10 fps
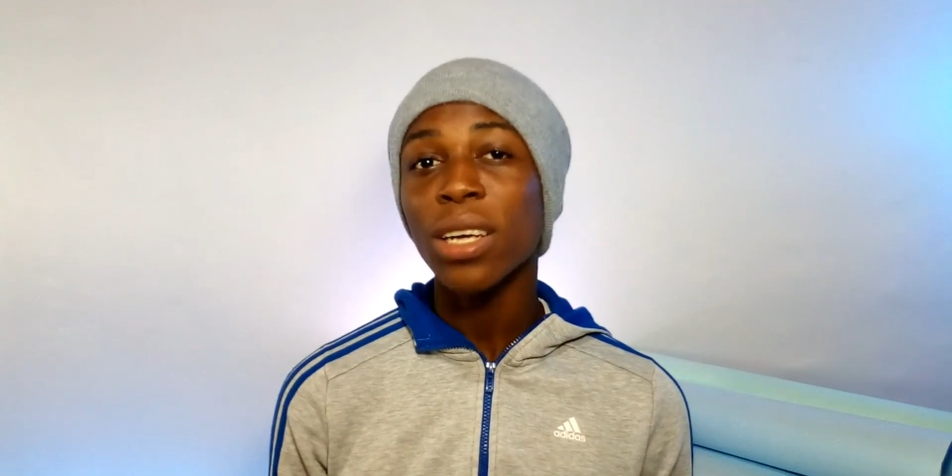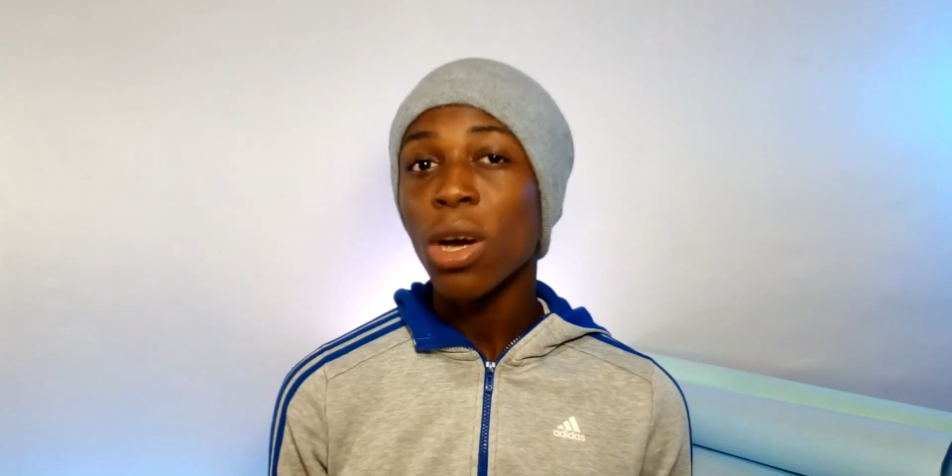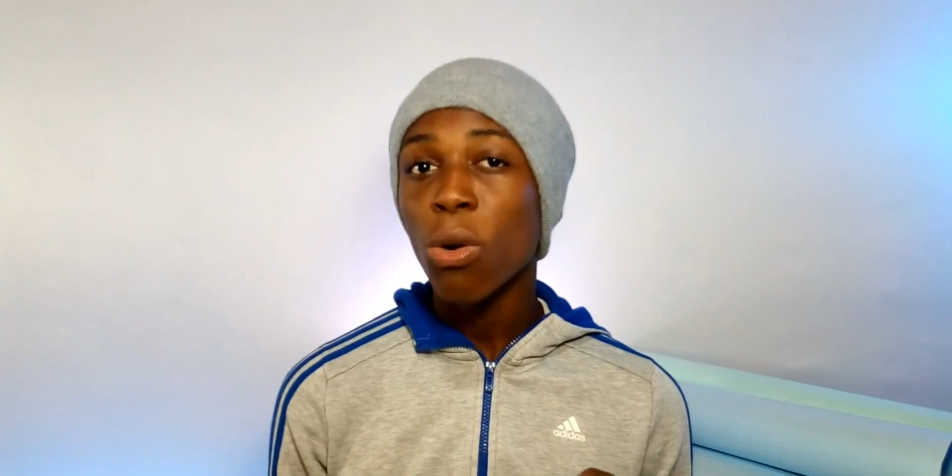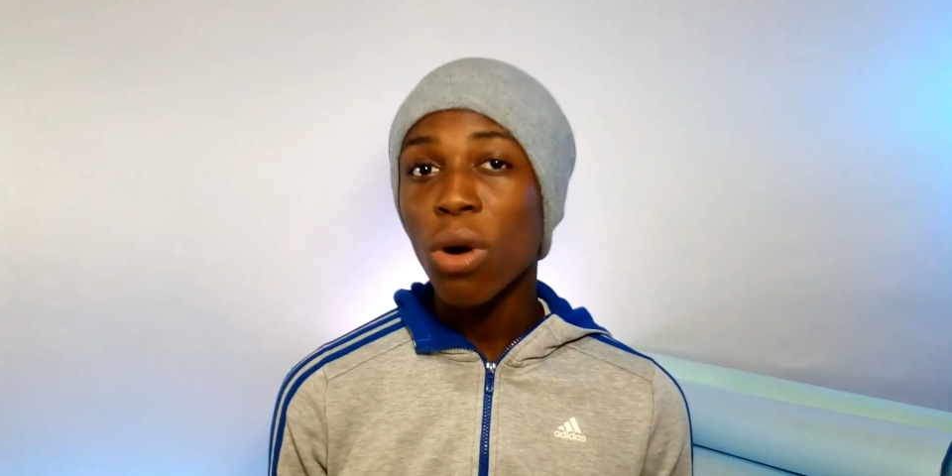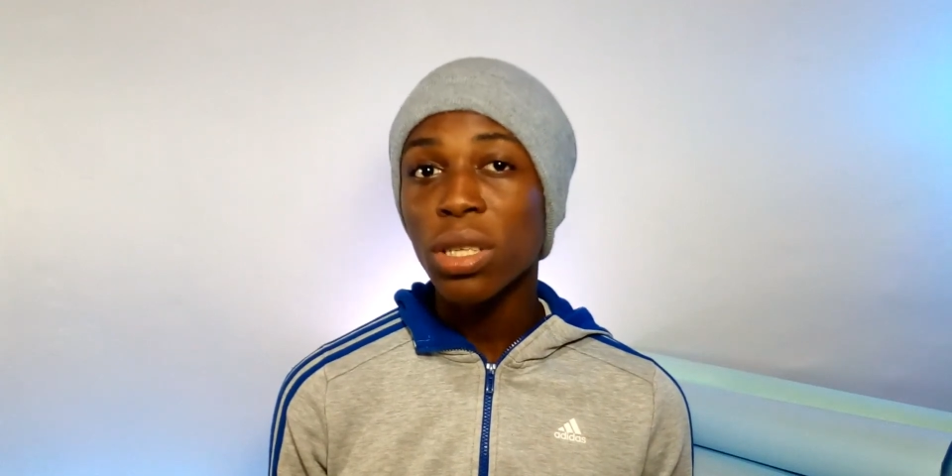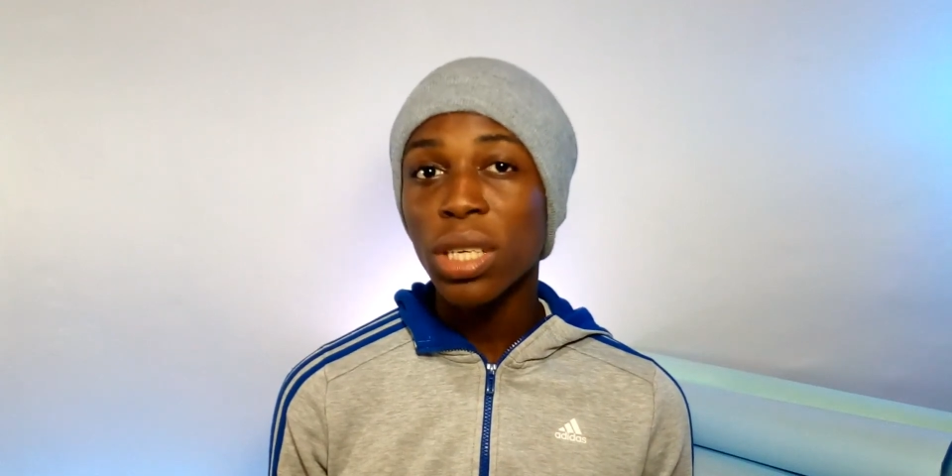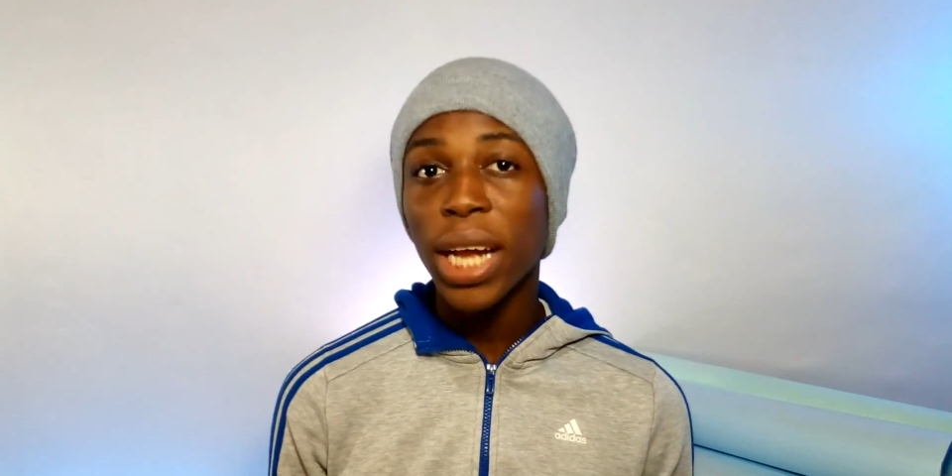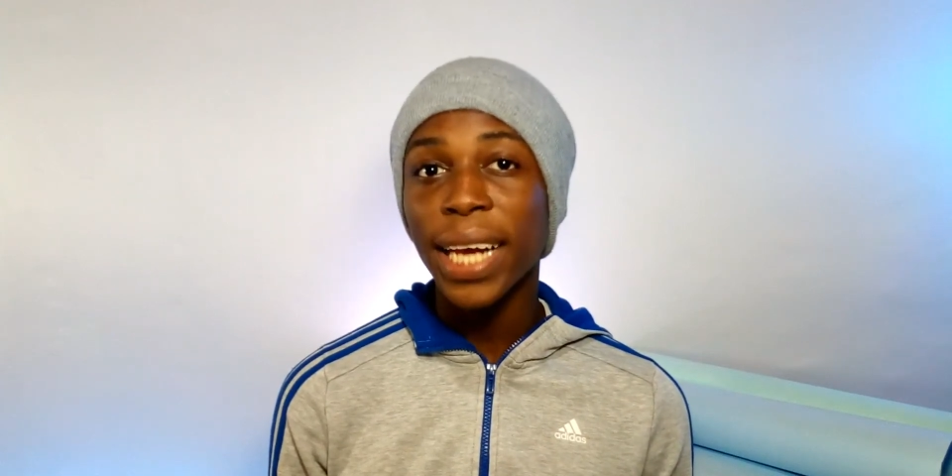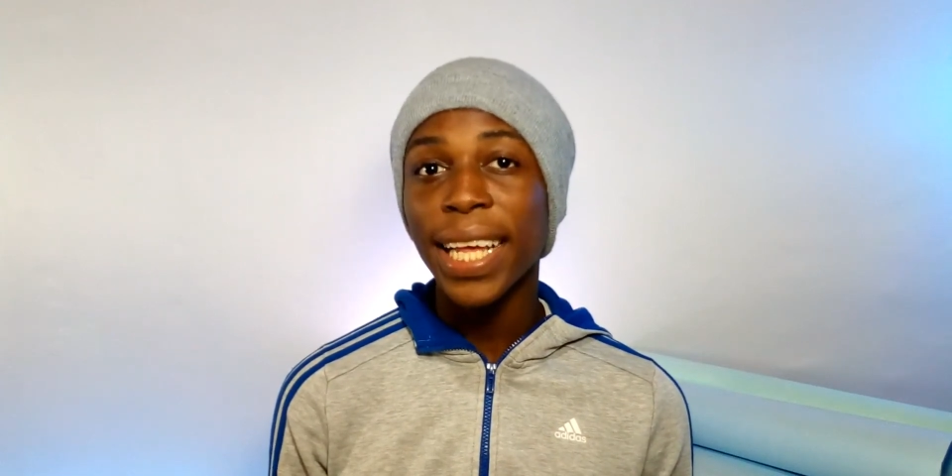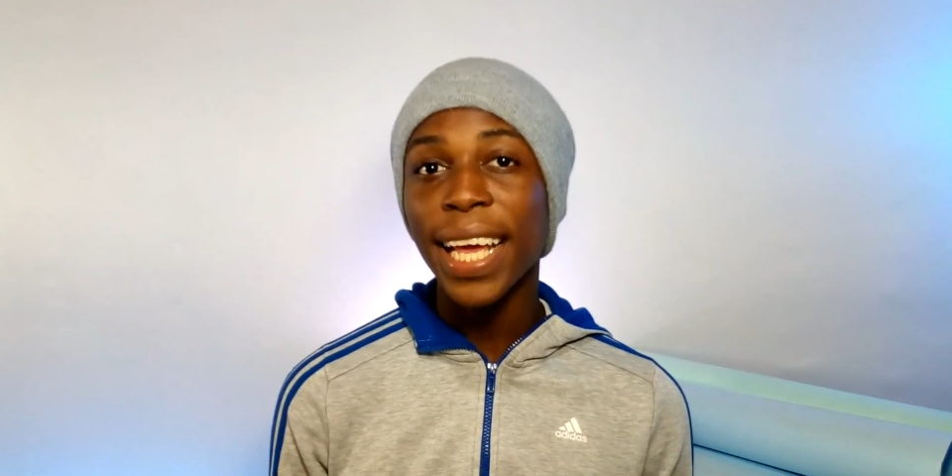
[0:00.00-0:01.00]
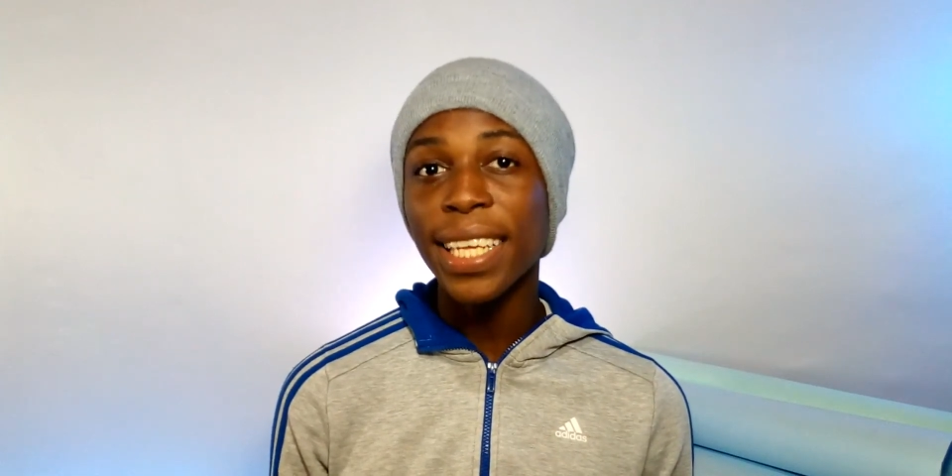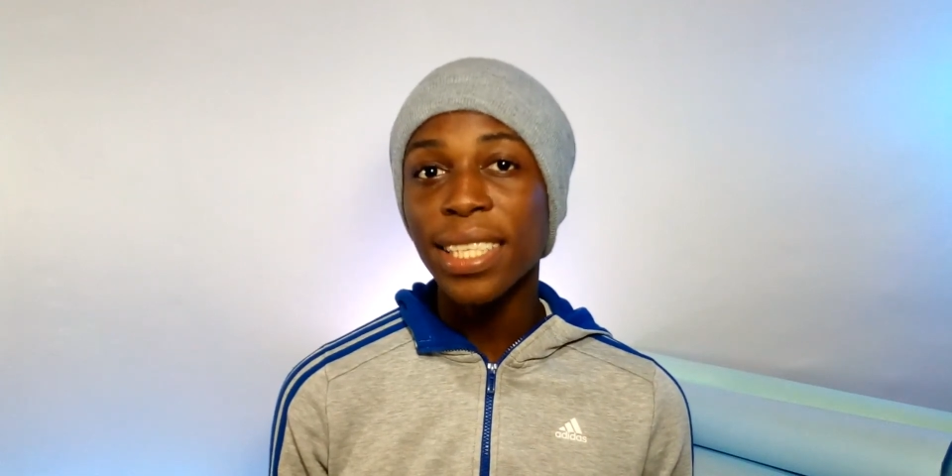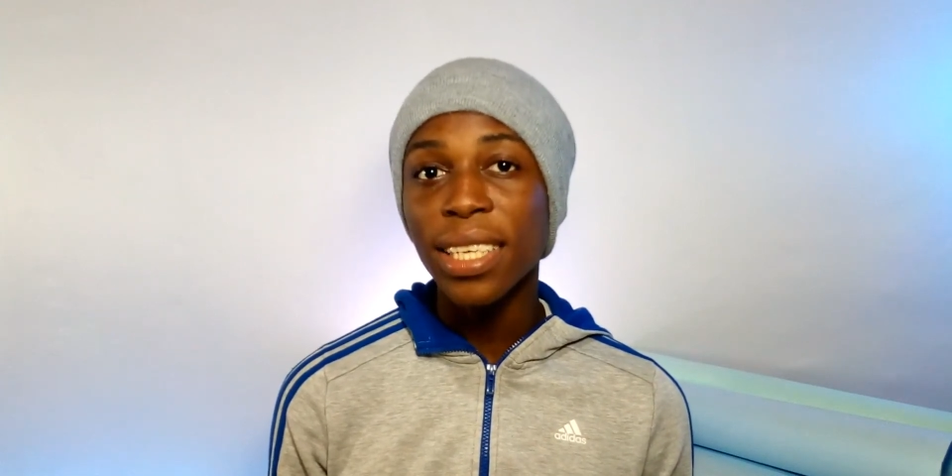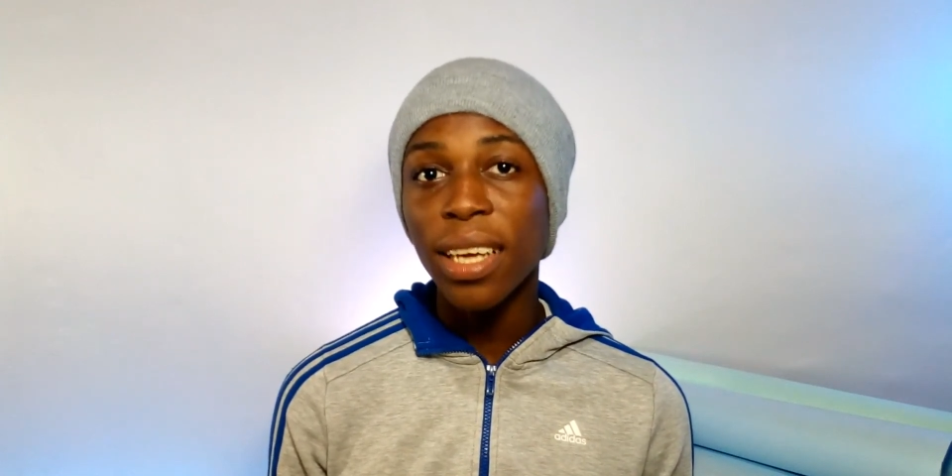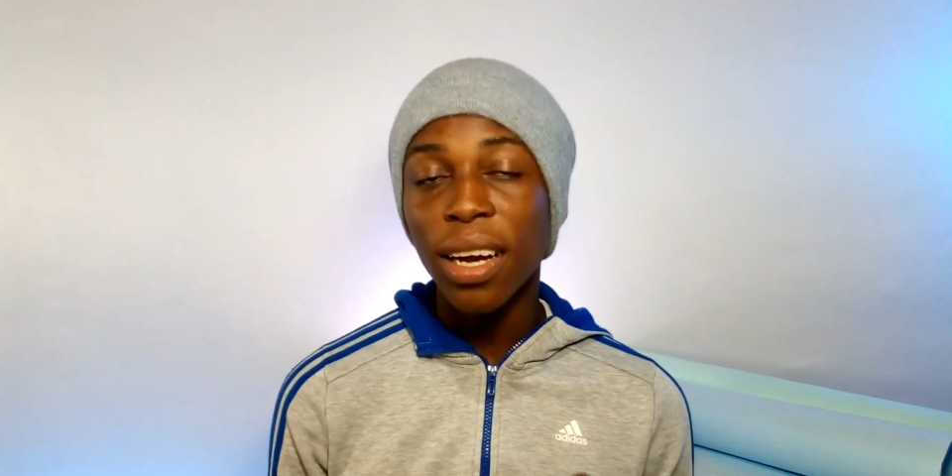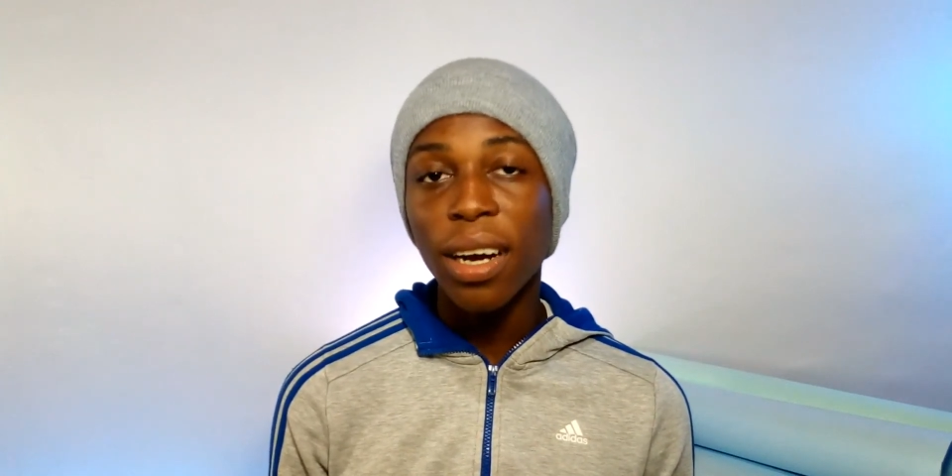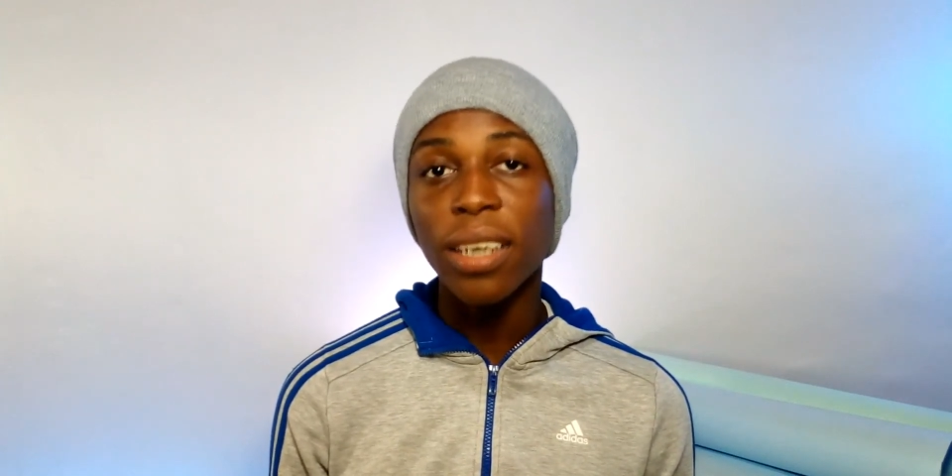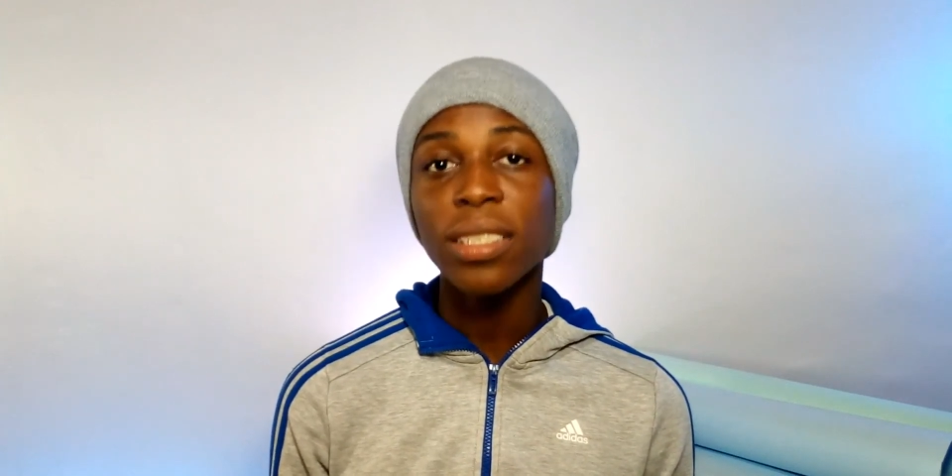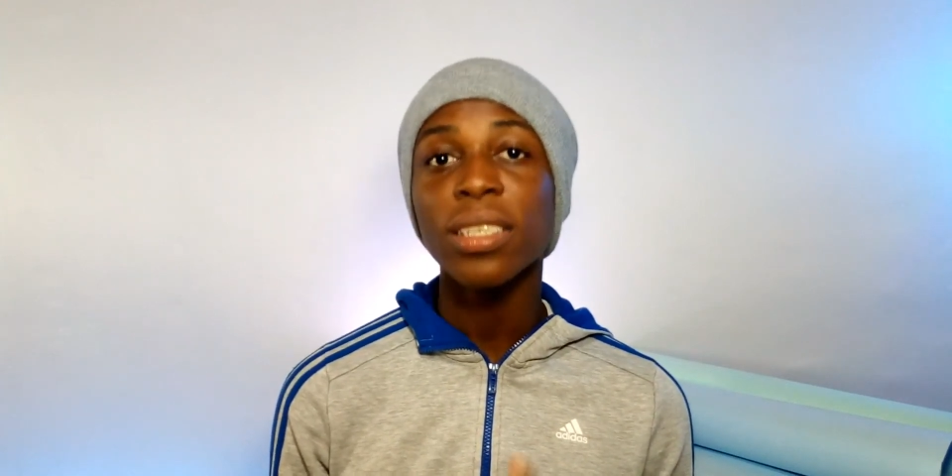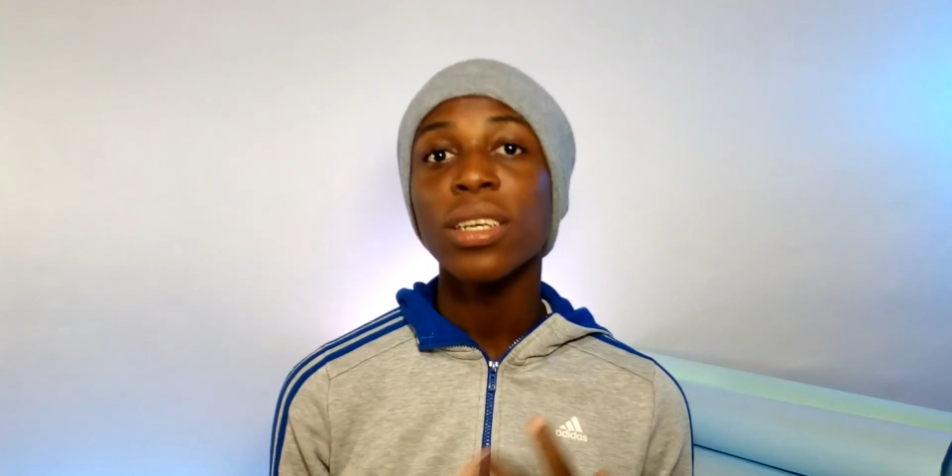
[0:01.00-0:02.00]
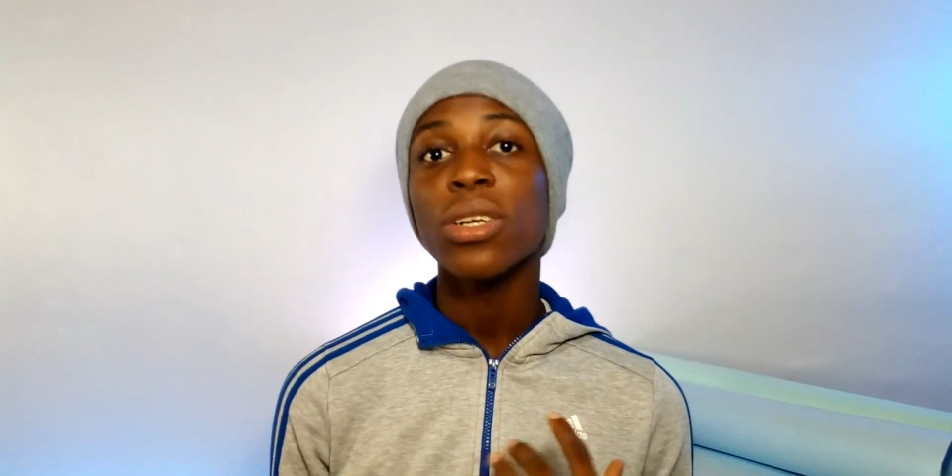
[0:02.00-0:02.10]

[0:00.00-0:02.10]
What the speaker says: 180Hz